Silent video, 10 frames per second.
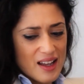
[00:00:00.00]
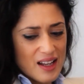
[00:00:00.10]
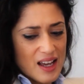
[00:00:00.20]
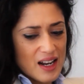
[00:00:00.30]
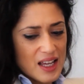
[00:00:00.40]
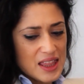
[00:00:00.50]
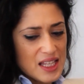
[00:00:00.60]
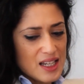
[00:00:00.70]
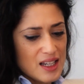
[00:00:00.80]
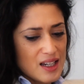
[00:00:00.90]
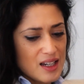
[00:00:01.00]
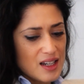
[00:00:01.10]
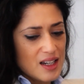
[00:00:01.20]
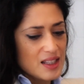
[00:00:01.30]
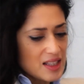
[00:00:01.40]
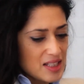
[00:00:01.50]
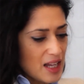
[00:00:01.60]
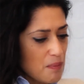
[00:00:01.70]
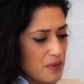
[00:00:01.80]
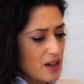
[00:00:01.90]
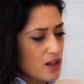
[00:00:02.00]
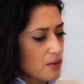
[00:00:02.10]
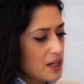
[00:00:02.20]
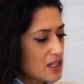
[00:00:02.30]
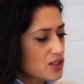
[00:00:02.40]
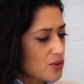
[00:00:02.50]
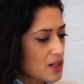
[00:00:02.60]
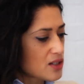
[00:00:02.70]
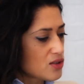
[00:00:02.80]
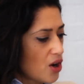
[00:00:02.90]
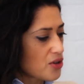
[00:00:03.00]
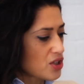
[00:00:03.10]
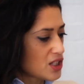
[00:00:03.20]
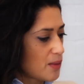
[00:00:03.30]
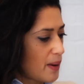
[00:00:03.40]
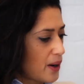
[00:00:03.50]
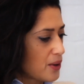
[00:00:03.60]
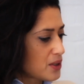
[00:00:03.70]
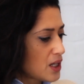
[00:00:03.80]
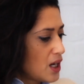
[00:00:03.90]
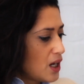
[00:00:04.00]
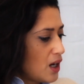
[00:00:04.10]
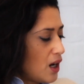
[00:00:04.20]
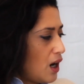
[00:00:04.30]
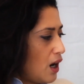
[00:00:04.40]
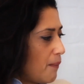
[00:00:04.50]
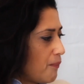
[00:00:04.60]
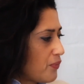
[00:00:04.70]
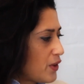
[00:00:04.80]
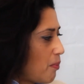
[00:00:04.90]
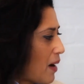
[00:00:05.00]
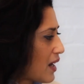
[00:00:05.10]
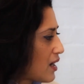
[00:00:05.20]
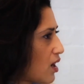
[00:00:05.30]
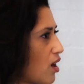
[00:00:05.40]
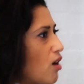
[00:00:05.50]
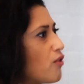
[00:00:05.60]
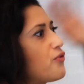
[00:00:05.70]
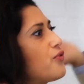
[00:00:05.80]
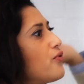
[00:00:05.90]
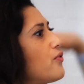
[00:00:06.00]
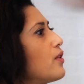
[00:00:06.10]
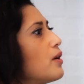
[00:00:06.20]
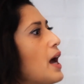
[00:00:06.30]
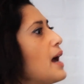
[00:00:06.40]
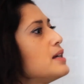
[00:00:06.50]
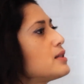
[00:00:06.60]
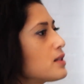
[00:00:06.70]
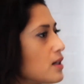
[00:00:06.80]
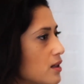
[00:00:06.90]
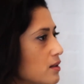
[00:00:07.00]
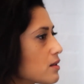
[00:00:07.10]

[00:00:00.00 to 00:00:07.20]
And I think the same thing, history is not just about the Battle of Hastings.